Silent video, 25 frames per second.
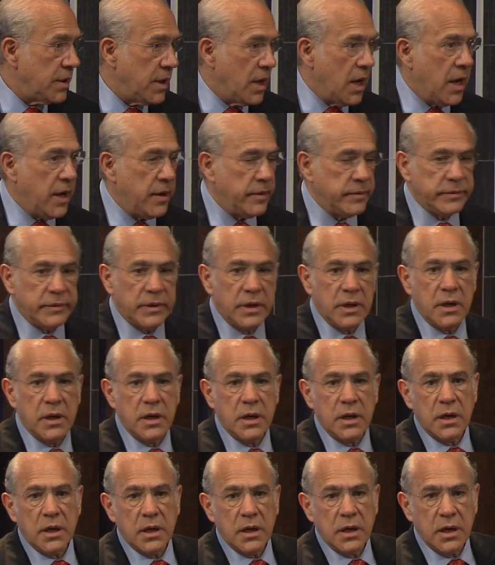Yeah.
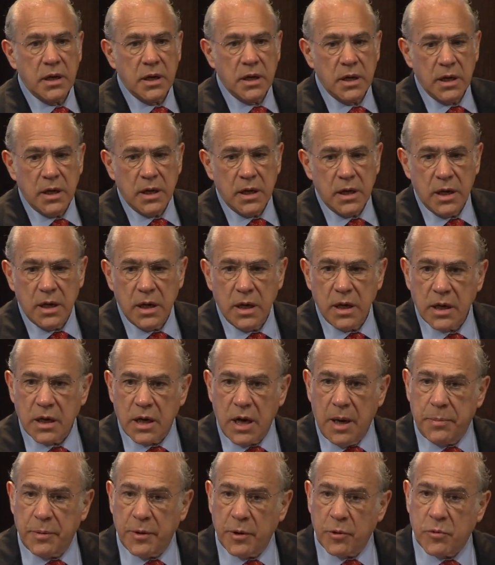A
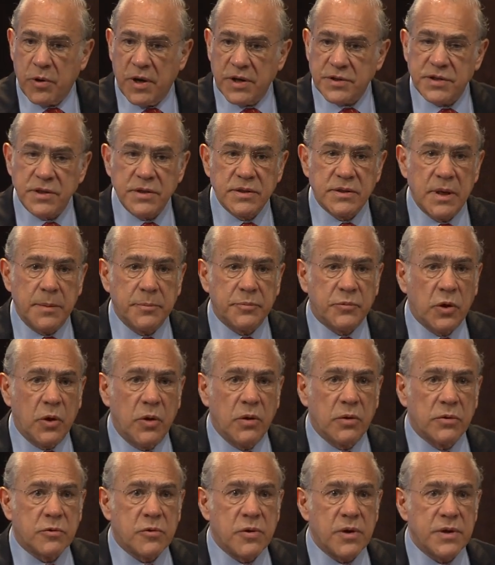couple of questions, I'm
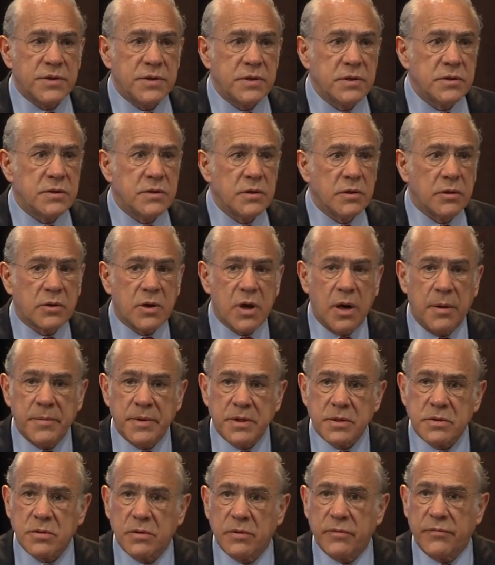told. Questions or
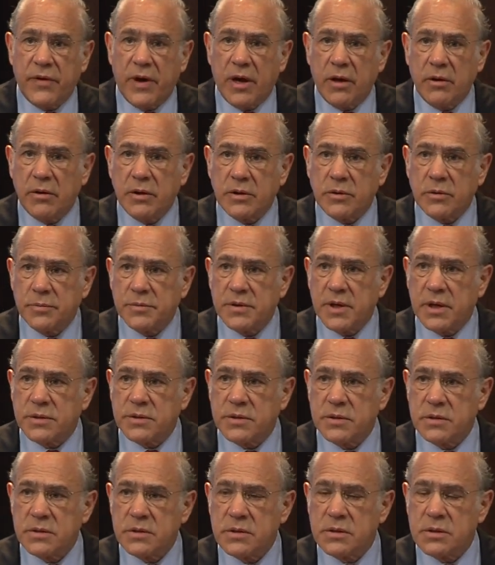comments or violent
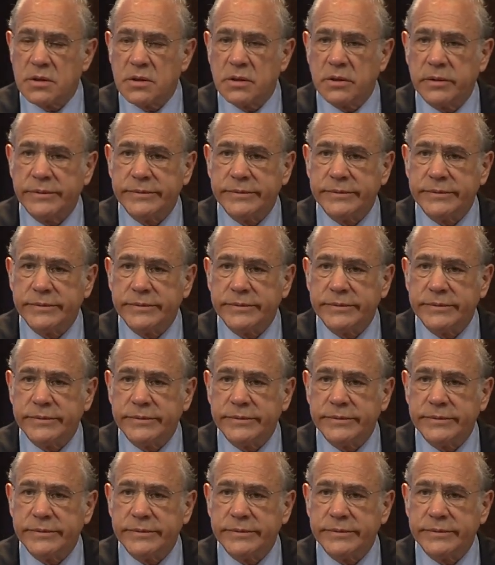objections?